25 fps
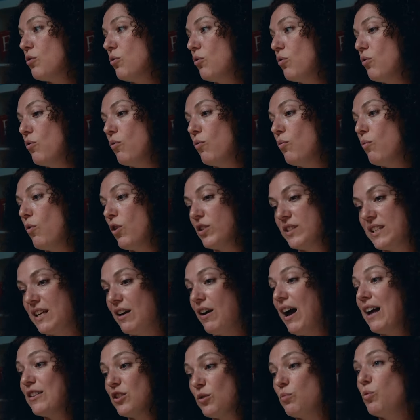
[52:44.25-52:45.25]
or what
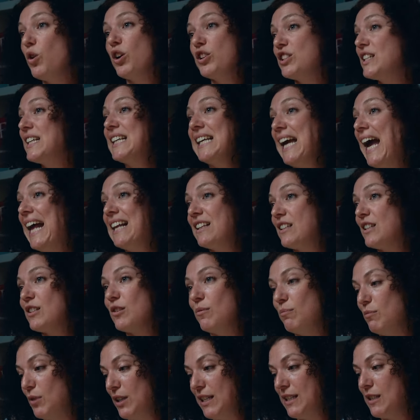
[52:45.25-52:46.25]
had to work to get
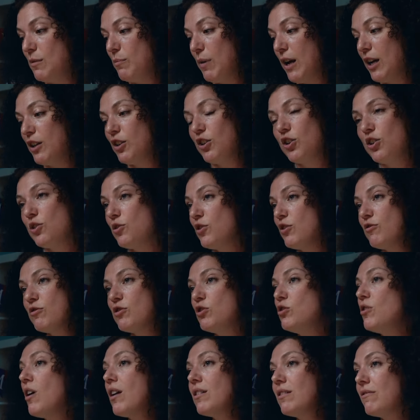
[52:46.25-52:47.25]
some money to back you, there's
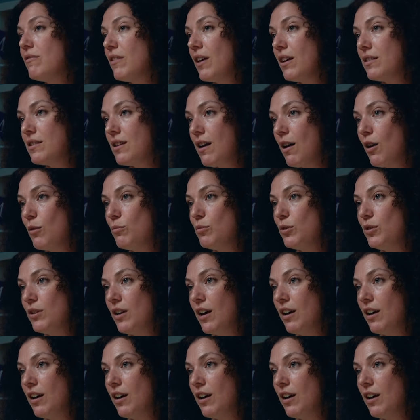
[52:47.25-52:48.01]
none of that to help you